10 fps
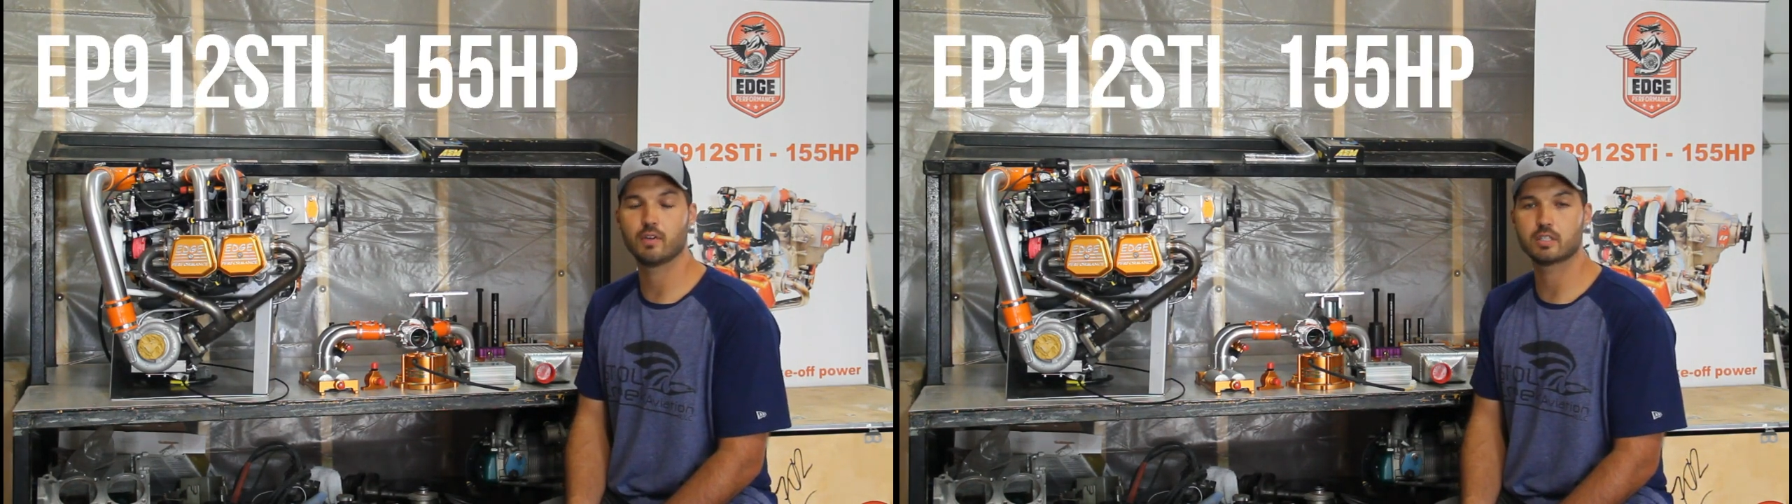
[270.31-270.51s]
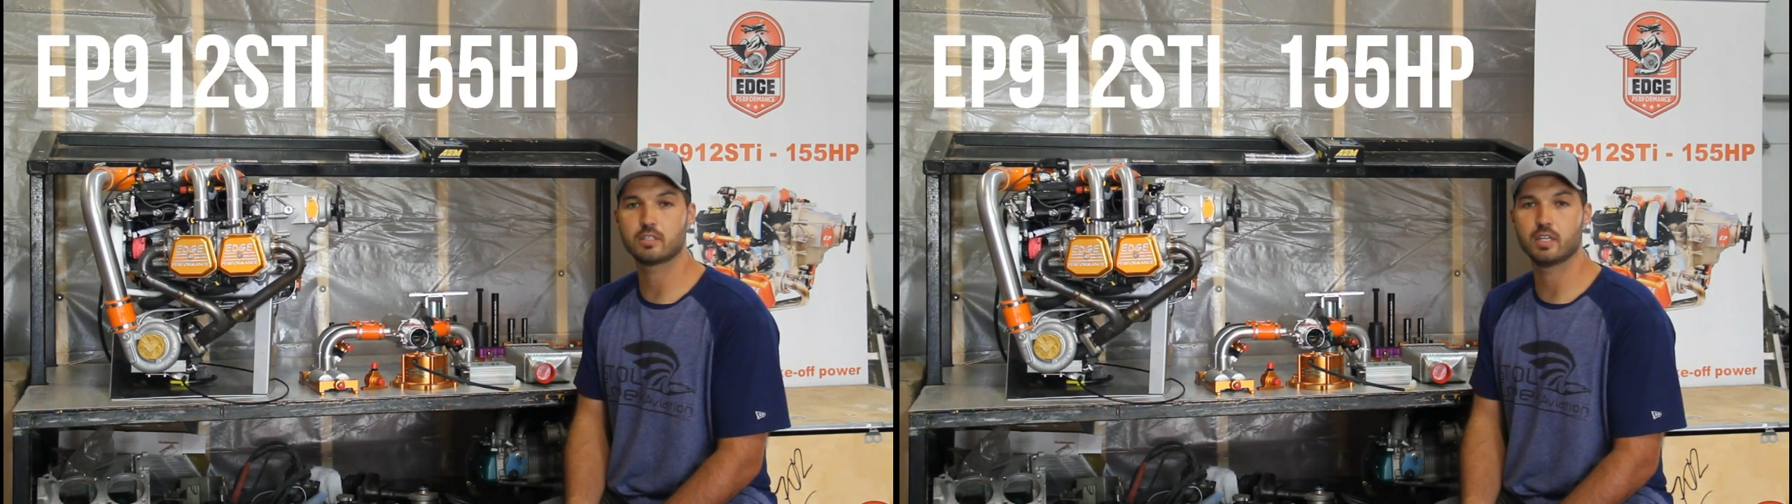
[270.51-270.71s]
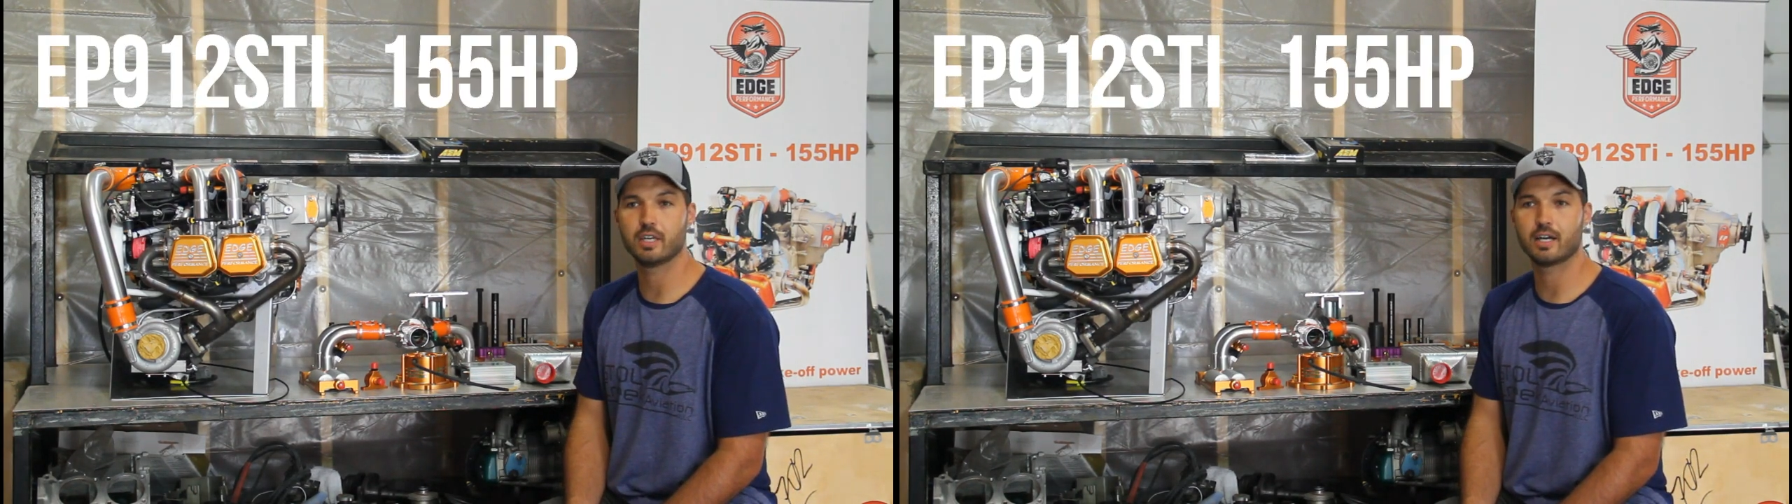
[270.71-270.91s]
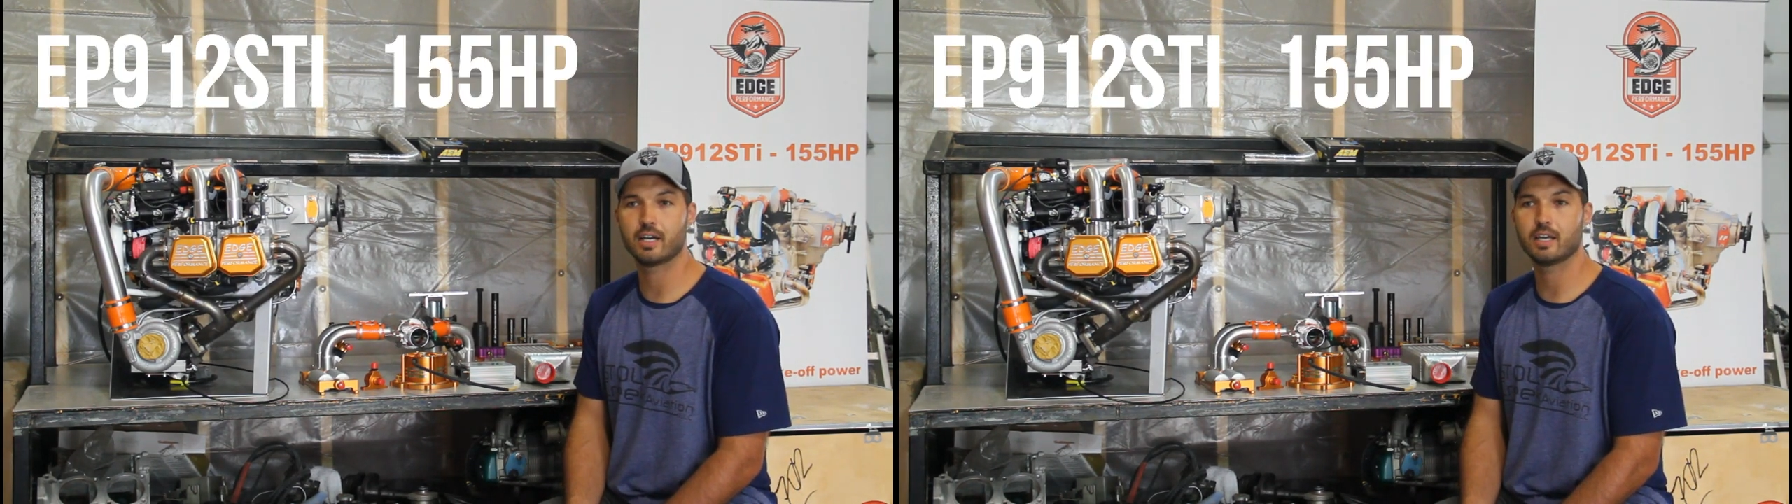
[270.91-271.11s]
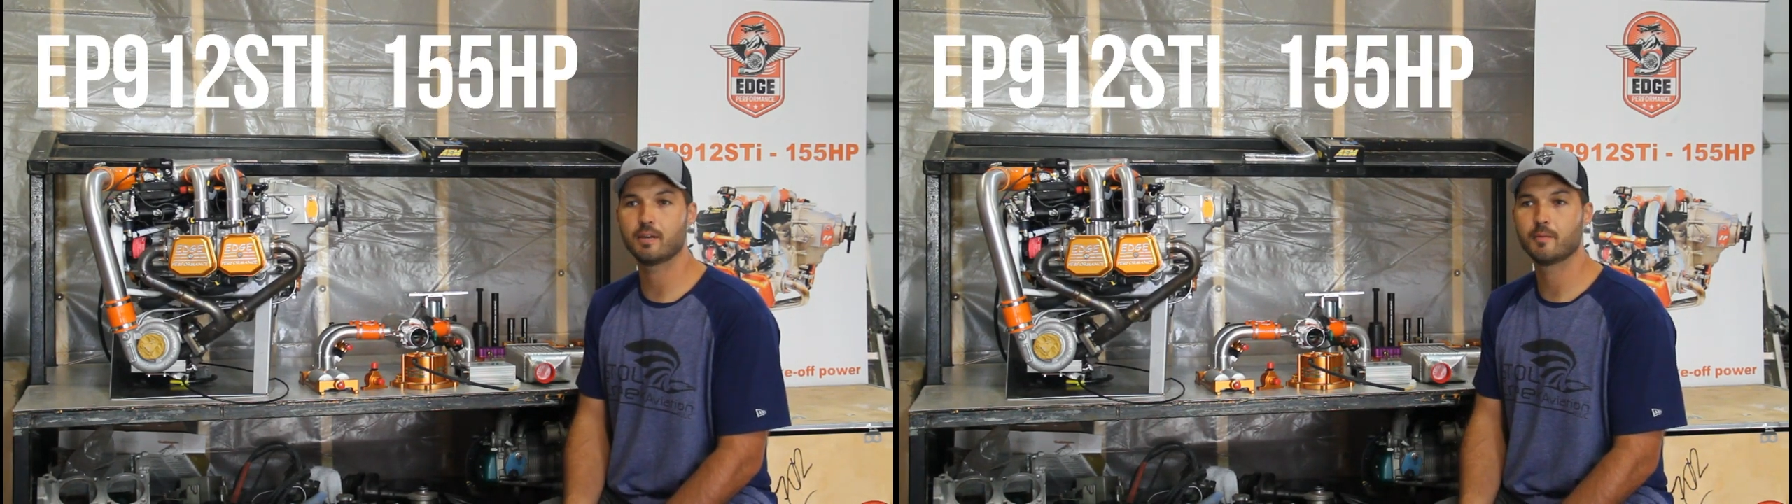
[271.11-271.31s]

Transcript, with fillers: STI.